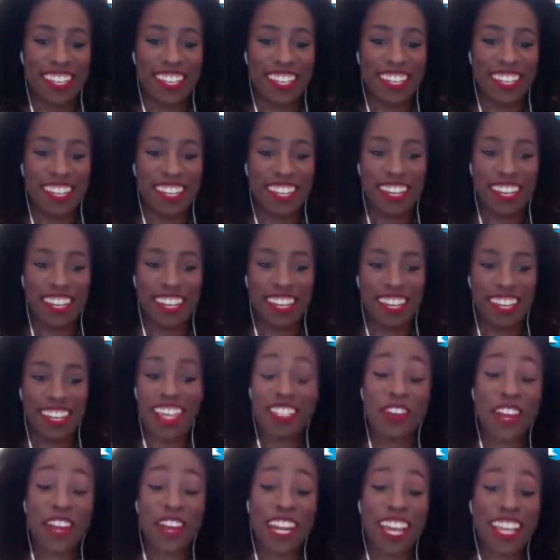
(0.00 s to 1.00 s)
I think
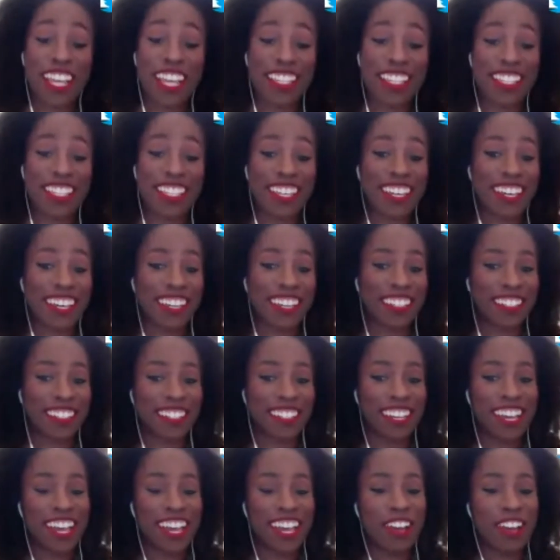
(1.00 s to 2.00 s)
it's a great
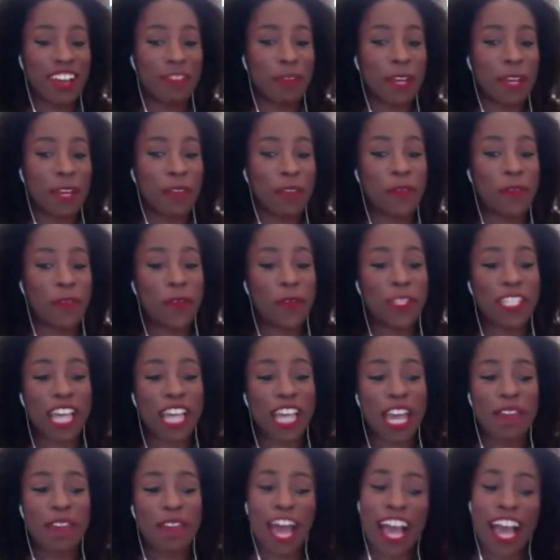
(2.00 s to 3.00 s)
idea. My
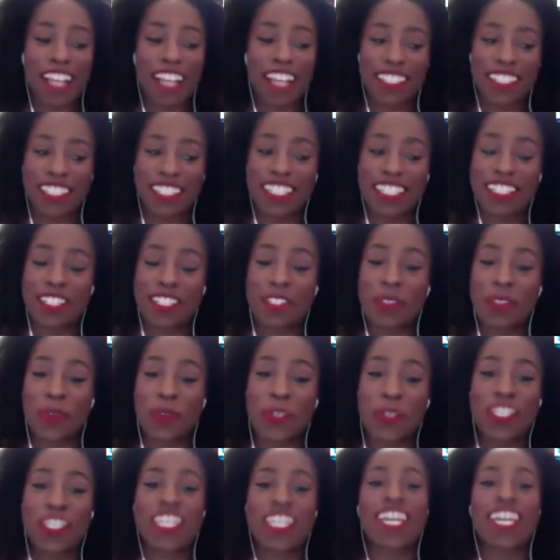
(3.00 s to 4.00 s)
full-time actually is a
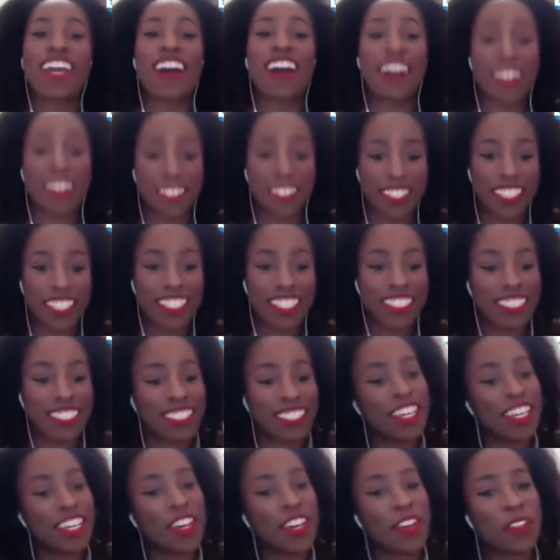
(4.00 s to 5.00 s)
school psychologist,
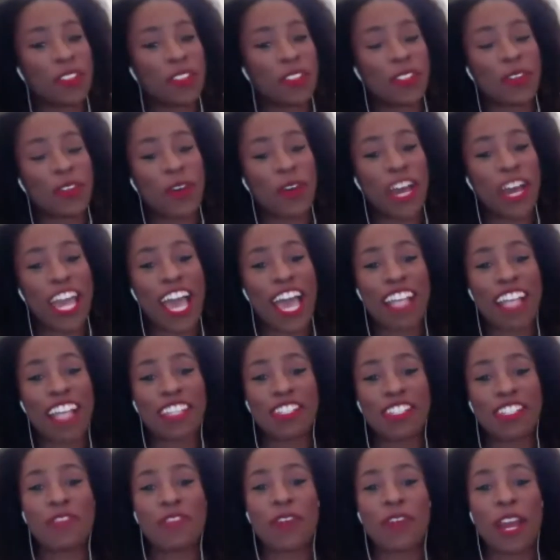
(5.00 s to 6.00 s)
so I
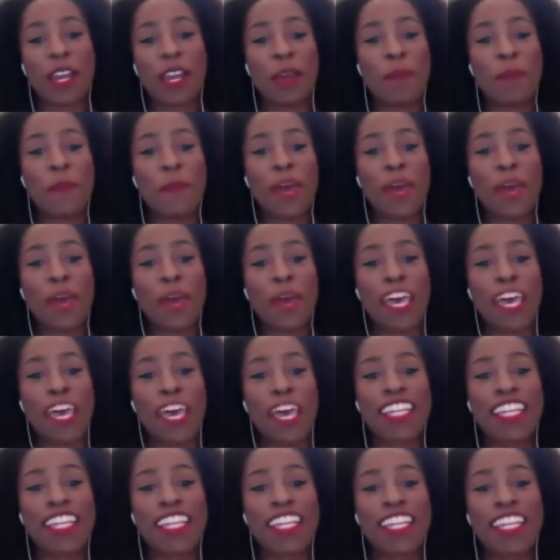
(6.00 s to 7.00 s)
actually
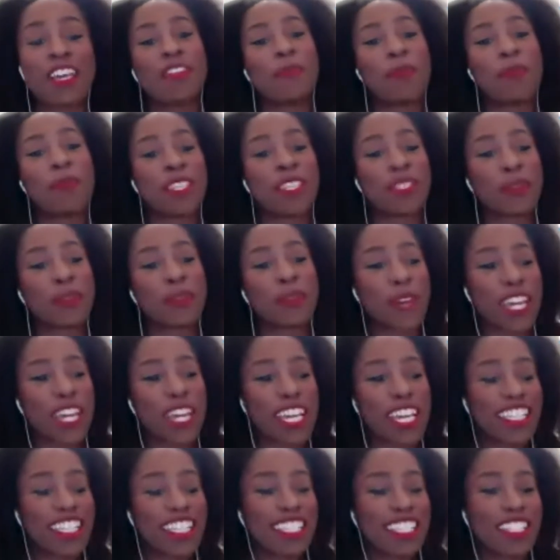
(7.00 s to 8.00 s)
recommend the best
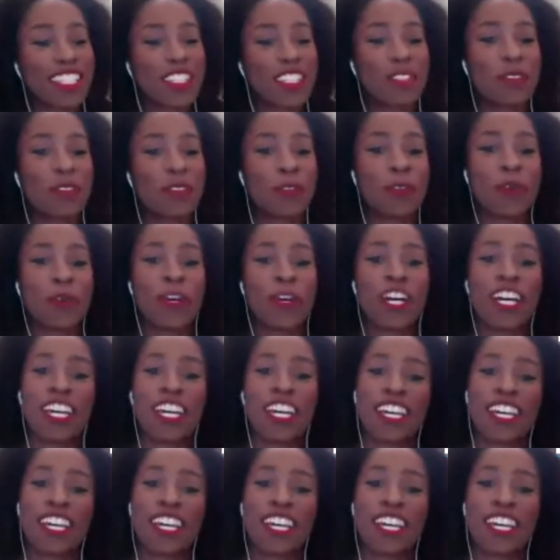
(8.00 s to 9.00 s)
ways to
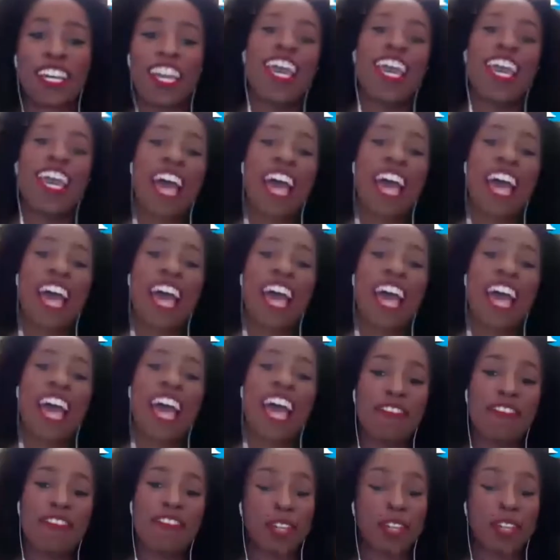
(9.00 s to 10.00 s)
have a
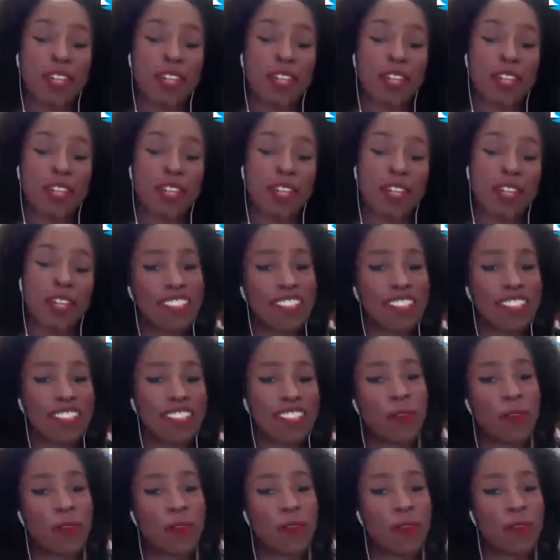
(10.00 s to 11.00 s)
good
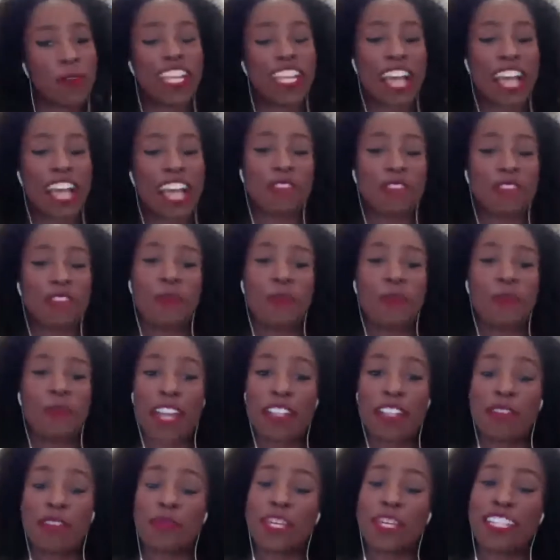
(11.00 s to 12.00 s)
classroom and classroom
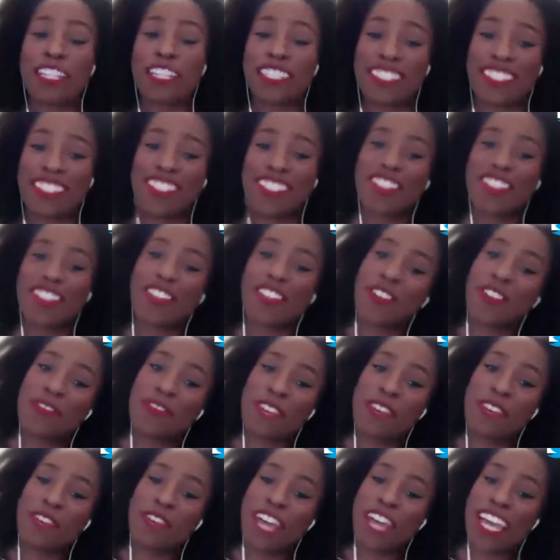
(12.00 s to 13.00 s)
management. So
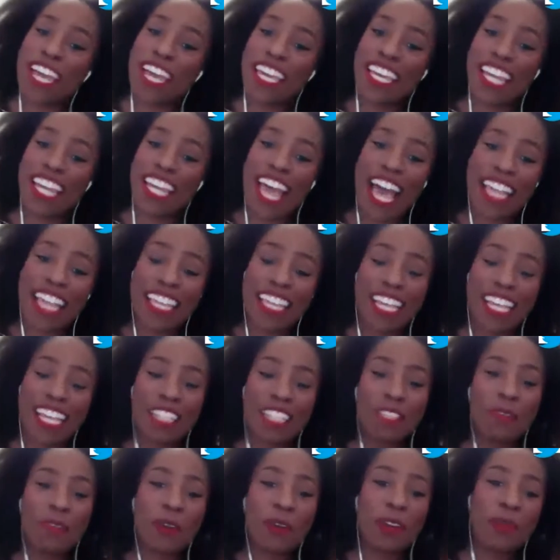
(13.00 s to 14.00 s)
maybe I could add that
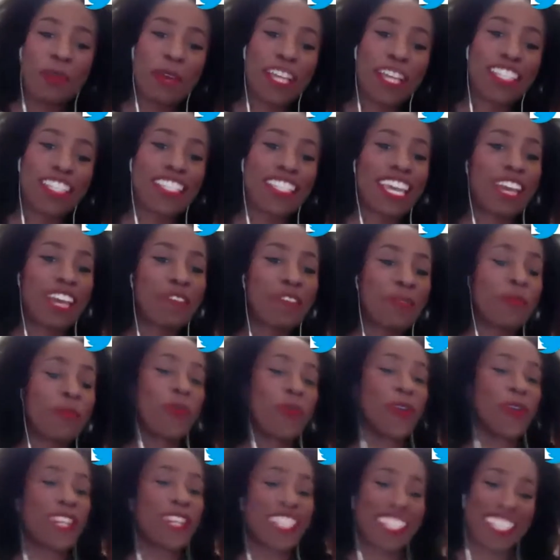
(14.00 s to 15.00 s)
to one of my psych
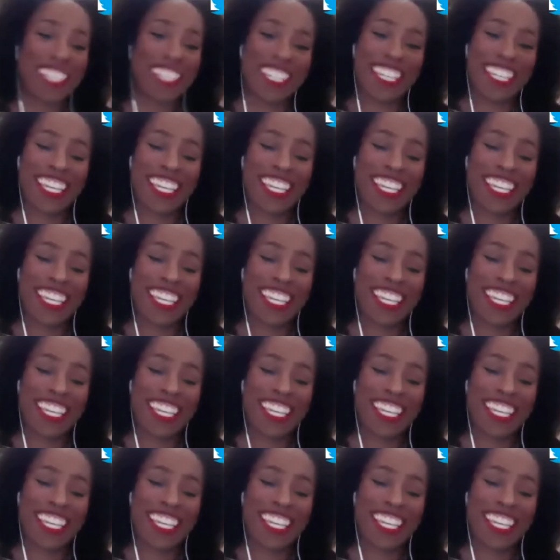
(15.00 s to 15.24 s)
reports.